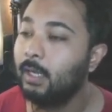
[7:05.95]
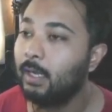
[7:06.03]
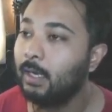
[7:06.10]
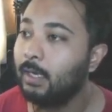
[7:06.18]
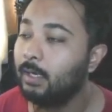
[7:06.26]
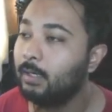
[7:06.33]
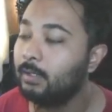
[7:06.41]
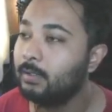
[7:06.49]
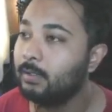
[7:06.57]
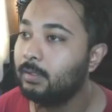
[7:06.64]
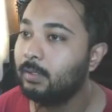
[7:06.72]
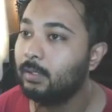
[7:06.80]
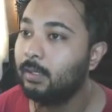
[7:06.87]
and
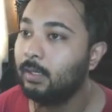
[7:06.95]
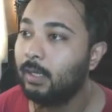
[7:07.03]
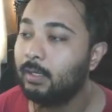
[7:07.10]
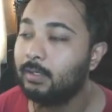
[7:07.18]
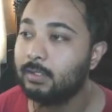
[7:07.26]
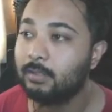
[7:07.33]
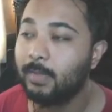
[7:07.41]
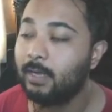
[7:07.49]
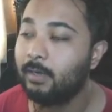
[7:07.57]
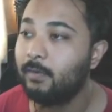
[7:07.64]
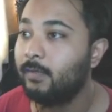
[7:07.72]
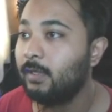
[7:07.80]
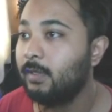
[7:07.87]
it doesn't matter
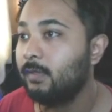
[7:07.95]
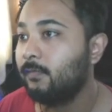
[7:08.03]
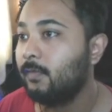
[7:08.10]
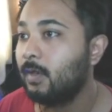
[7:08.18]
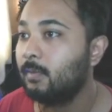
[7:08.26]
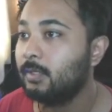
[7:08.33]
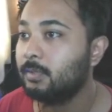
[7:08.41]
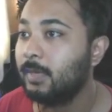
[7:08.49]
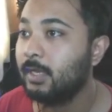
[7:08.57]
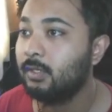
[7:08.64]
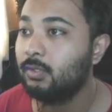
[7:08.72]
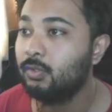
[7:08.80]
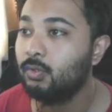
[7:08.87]
if they farm us
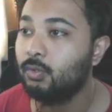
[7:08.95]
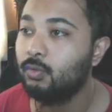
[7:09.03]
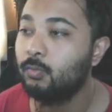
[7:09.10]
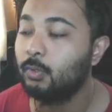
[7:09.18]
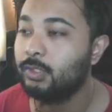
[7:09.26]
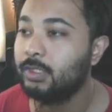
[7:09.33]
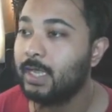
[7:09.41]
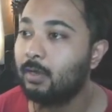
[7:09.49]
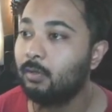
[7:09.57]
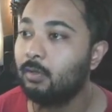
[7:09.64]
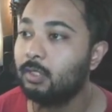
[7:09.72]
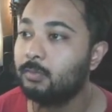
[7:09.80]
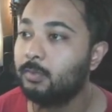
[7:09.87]
by 2 more Shadow
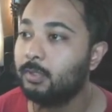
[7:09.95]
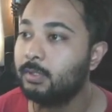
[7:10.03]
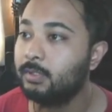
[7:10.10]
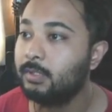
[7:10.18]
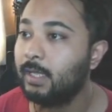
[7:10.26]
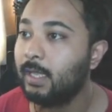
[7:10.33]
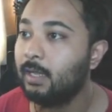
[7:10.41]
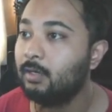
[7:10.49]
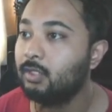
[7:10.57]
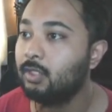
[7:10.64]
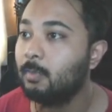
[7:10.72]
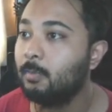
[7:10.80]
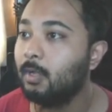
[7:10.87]
Claws, because they
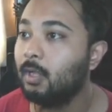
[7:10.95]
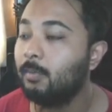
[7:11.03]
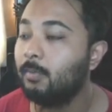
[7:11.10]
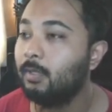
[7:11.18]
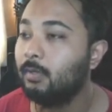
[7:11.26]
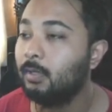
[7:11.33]
cannot double up